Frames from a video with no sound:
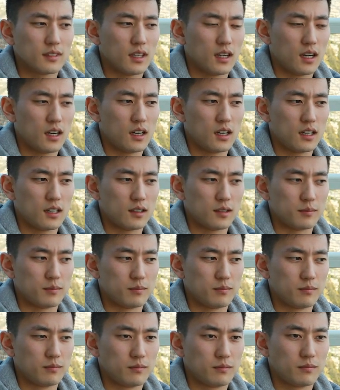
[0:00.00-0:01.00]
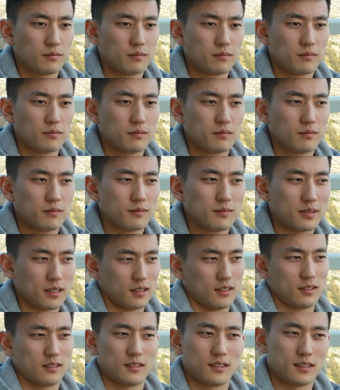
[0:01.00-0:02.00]
Um, Spit it out.
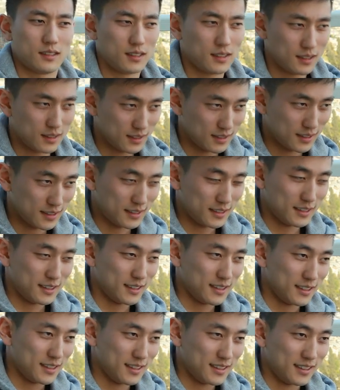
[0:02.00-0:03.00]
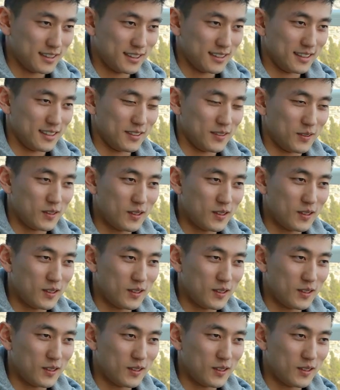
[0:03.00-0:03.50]
Come on.